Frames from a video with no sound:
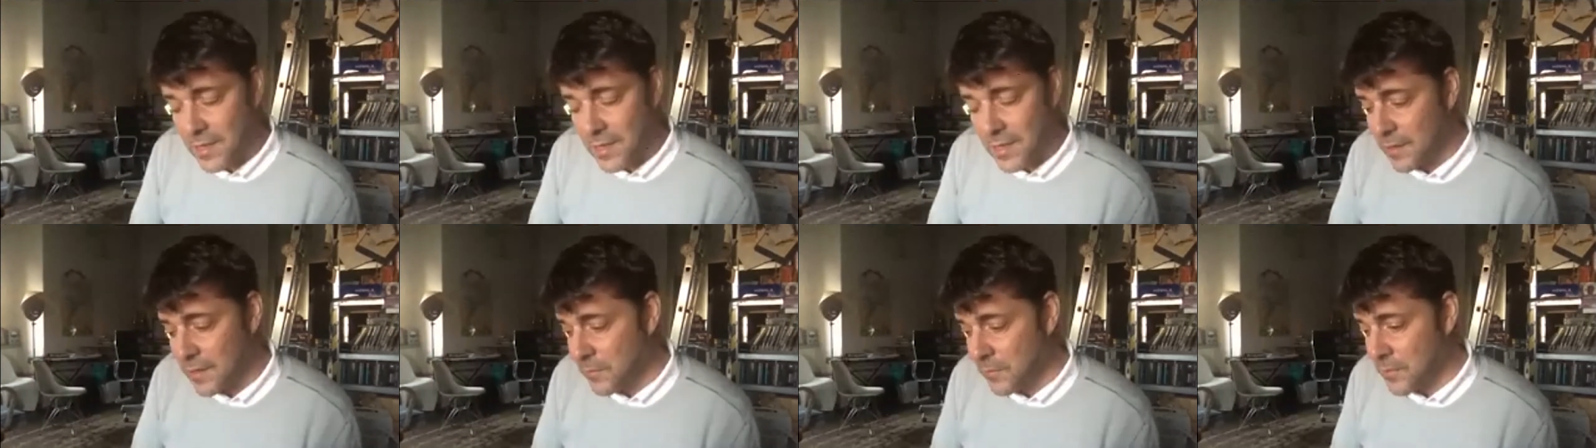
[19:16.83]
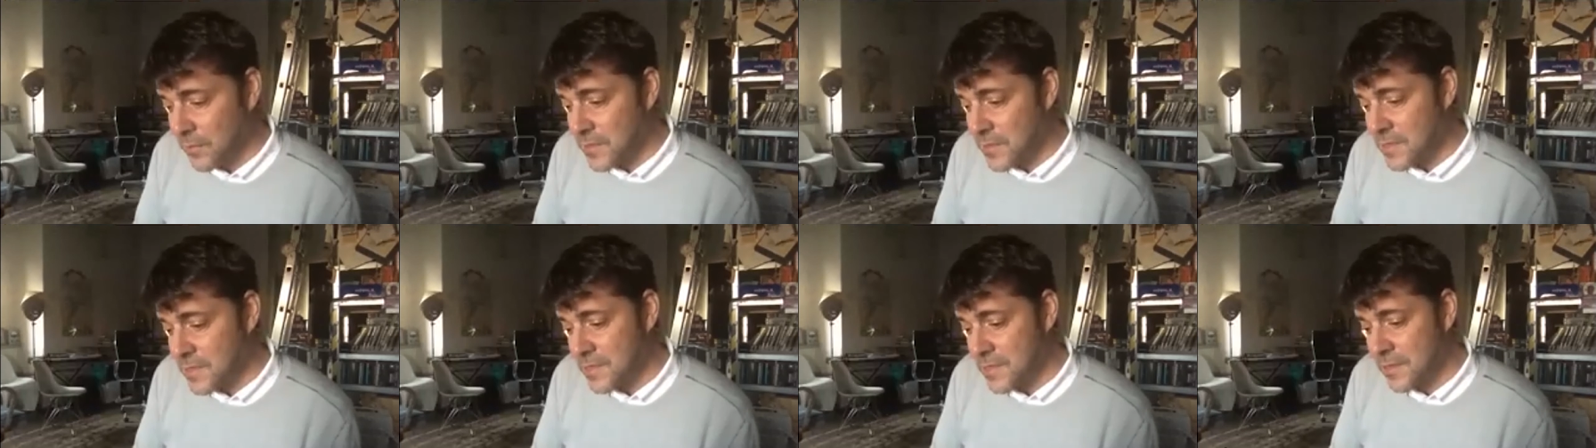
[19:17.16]
the
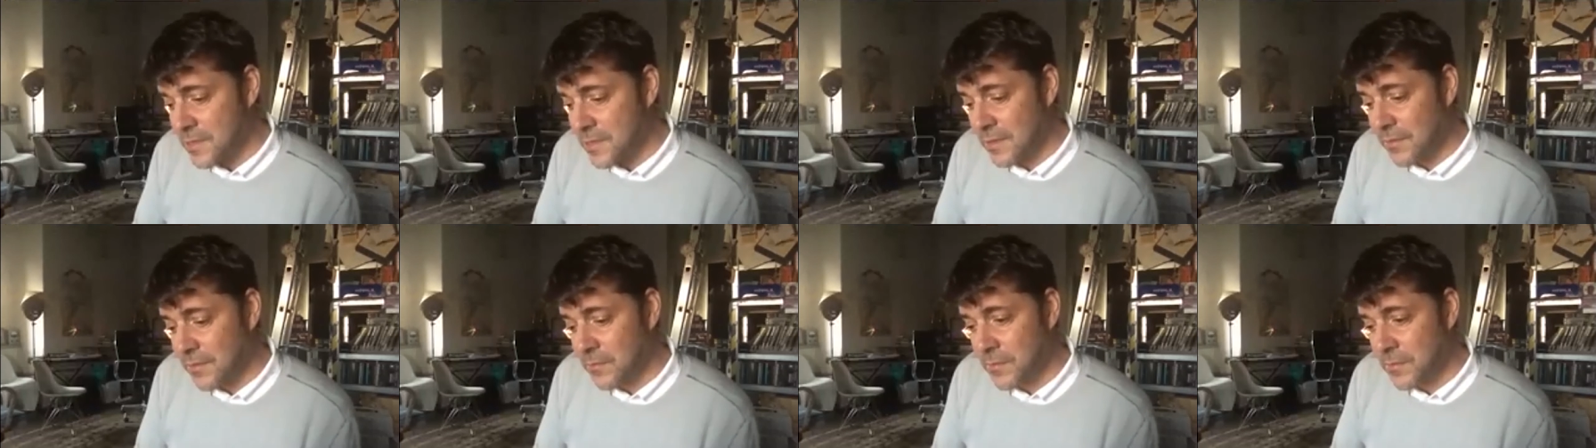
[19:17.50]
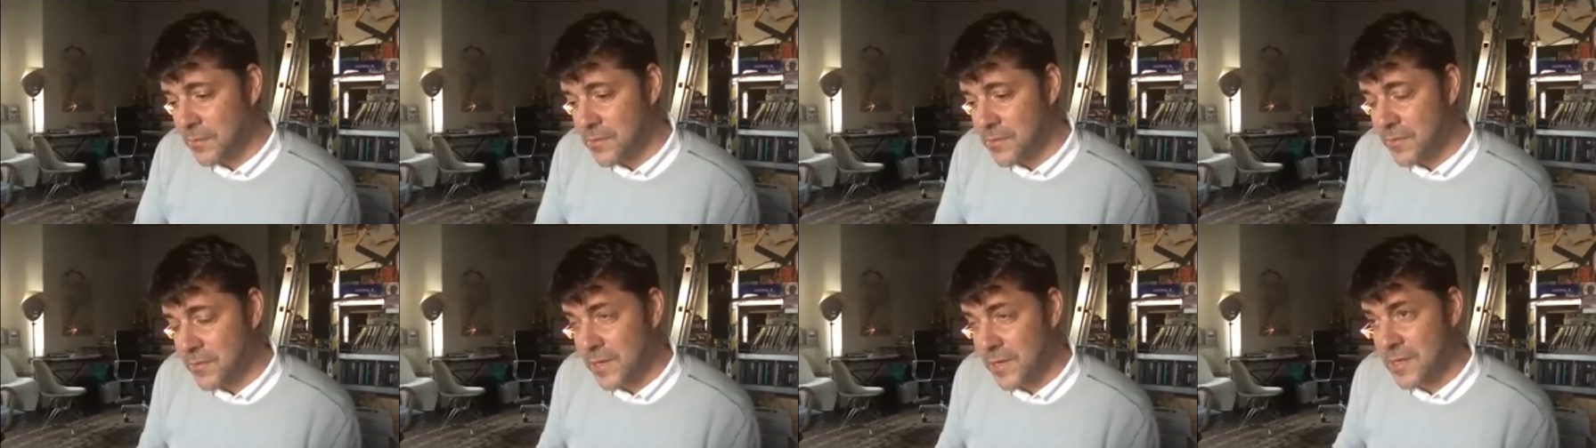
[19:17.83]
sky, was
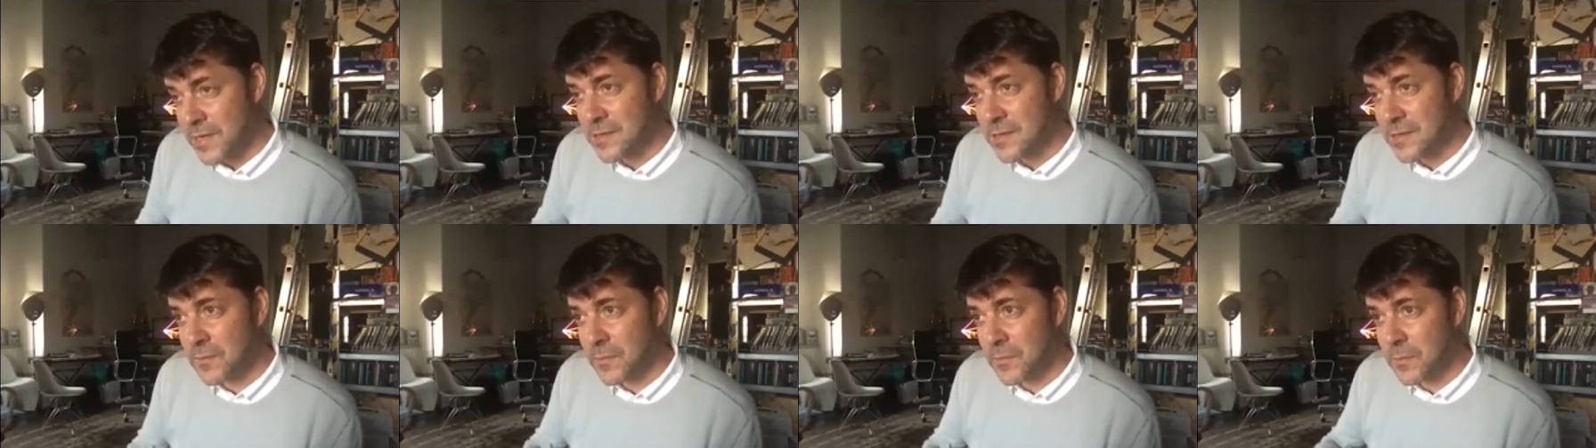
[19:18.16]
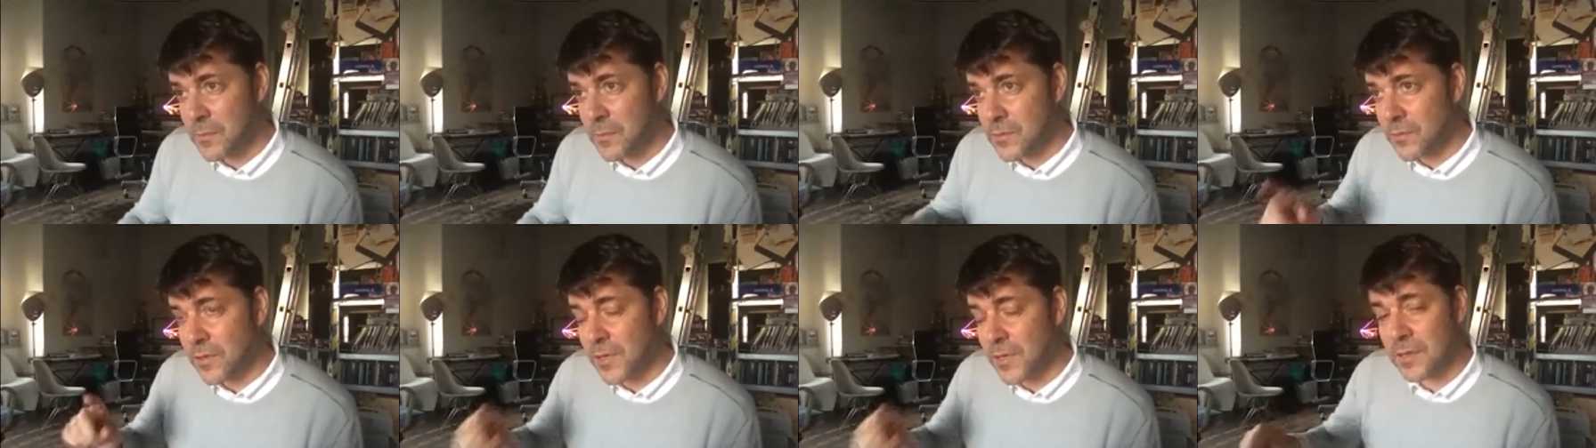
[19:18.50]
uh, was
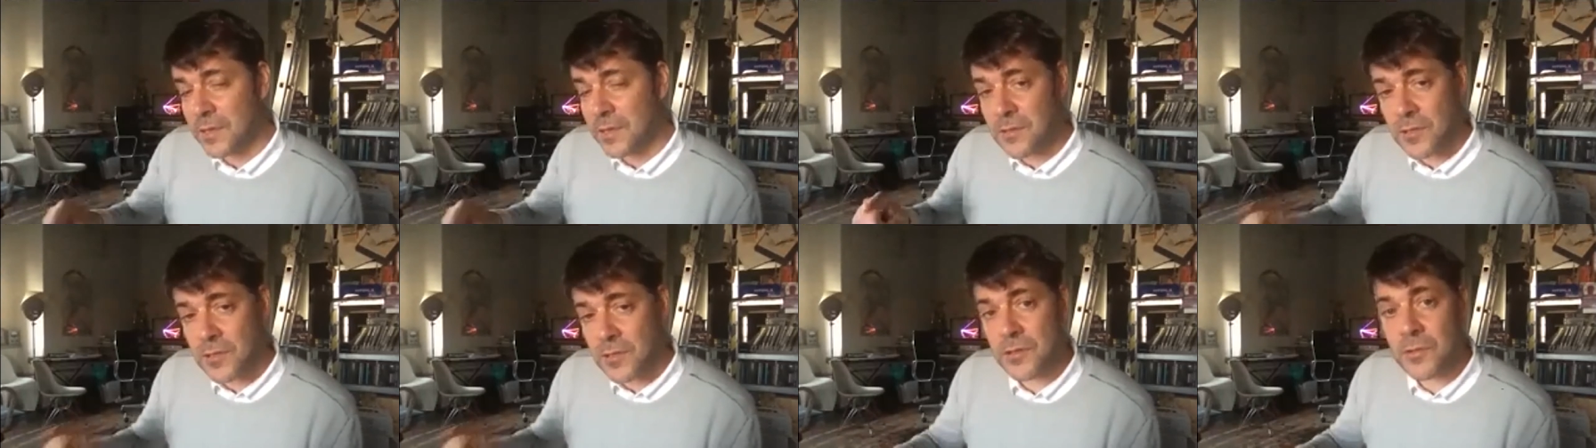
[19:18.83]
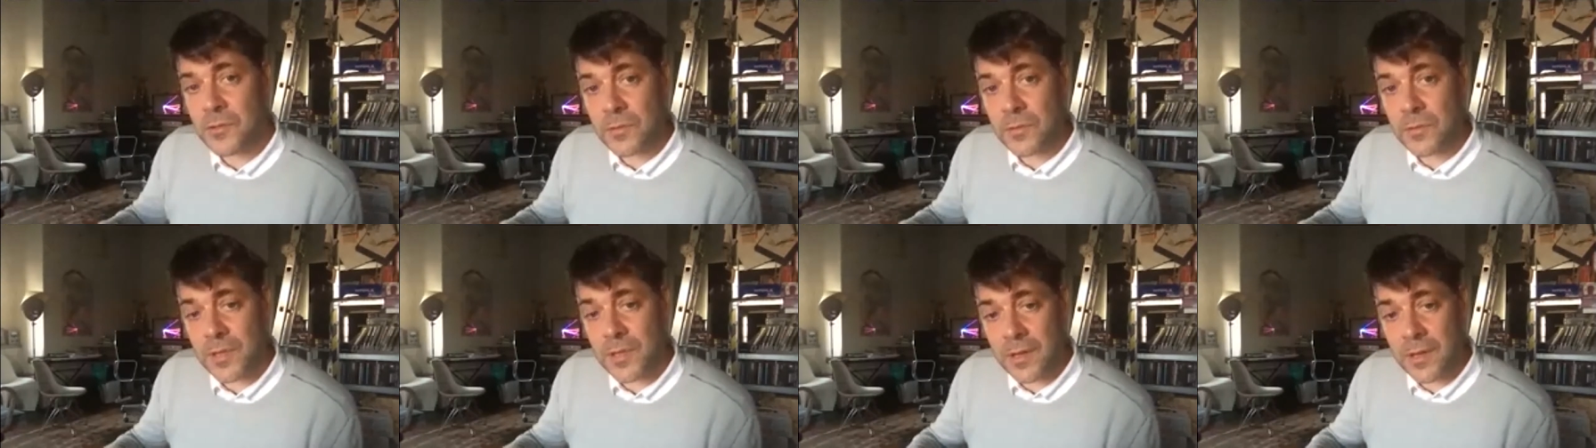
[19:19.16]
released during
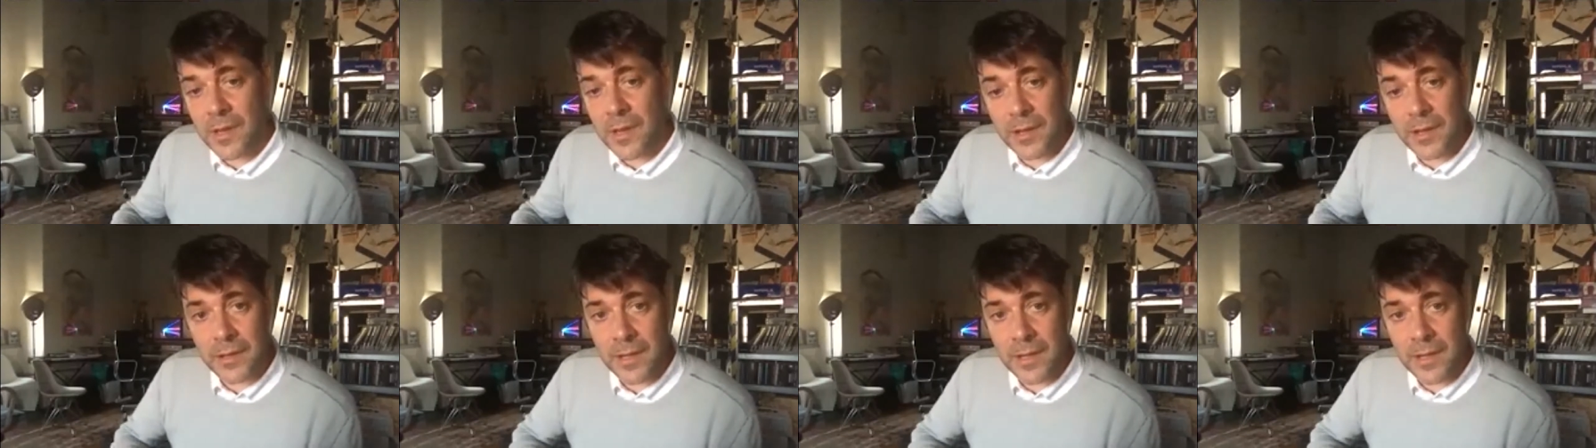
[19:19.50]
the shoot,